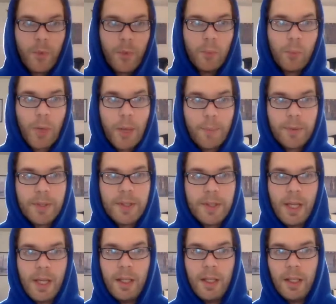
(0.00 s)

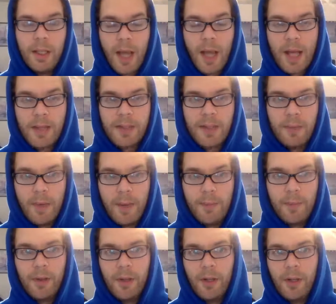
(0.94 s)
represented as a
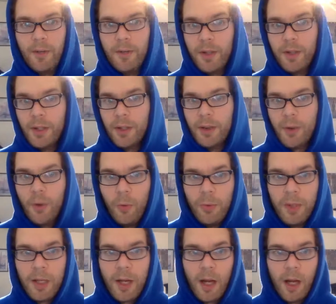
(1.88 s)
member of the
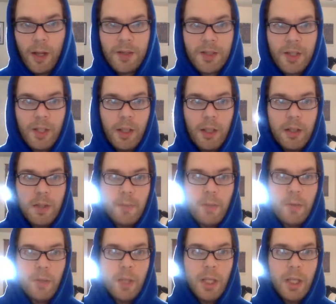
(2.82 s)
Colby College singing
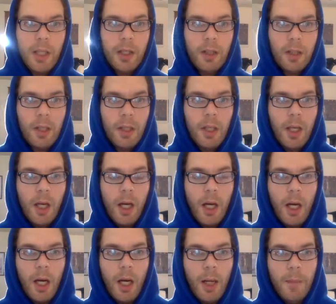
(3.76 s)
community.
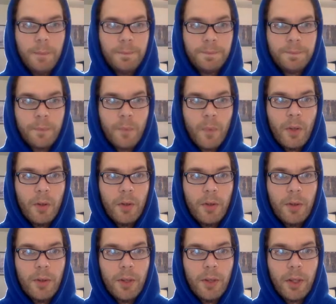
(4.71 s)
Um,
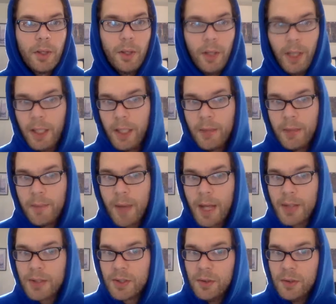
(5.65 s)
the Collegium
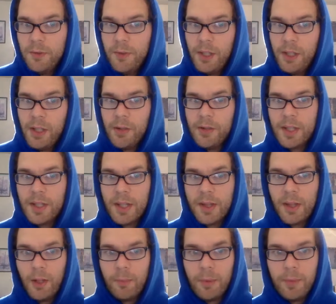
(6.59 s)
has 2 videos that
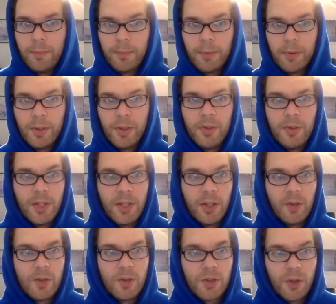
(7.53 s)
they'll be
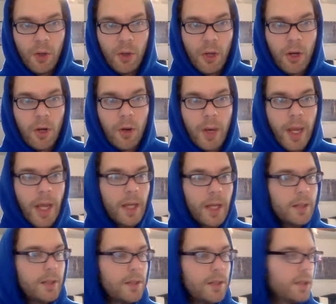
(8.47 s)
producing solo,
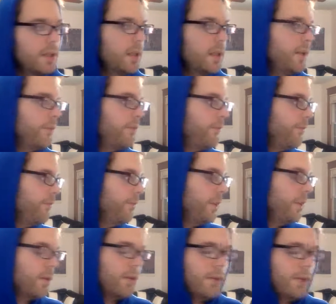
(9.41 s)
and if
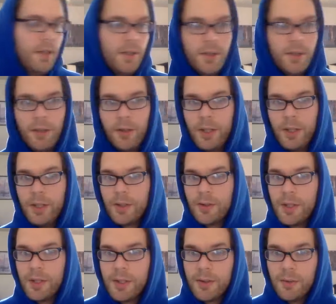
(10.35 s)
there is no
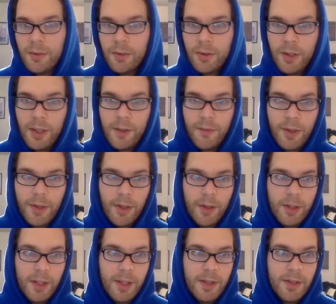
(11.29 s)
interest or if
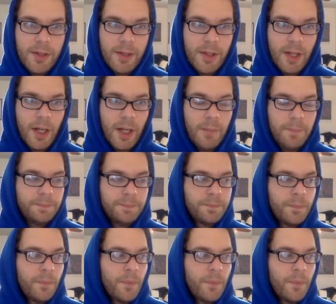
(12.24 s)
there is, not